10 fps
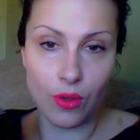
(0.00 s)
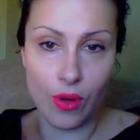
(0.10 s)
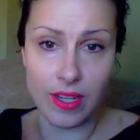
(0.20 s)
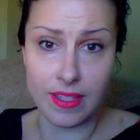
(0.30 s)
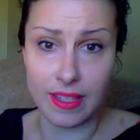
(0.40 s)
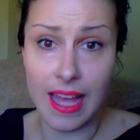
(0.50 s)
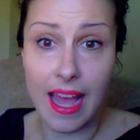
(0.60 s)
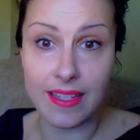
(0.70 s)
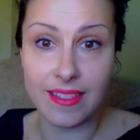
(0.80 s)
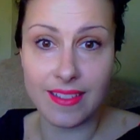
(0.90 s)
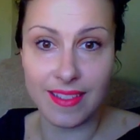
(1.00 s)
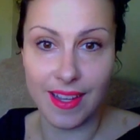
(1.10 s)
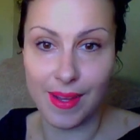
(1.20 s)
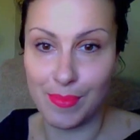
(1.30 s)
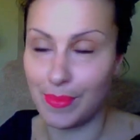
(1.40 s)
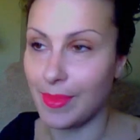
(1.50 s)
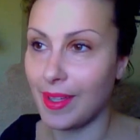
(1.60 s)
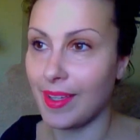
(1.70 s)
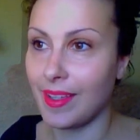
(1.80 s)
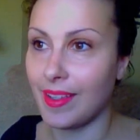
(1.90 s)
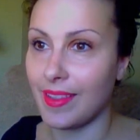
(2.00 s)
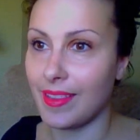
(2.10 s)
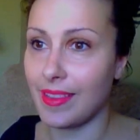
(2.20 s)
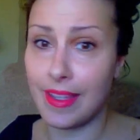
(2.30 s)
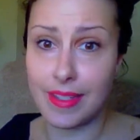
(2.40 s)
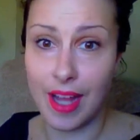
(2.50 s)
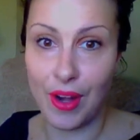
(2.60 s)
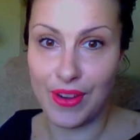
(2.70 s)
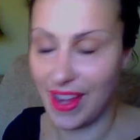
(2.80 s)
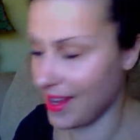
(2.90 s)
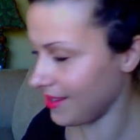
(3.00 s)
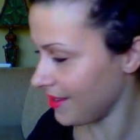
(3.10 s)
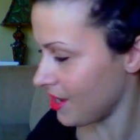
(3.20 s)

going to last the entire day.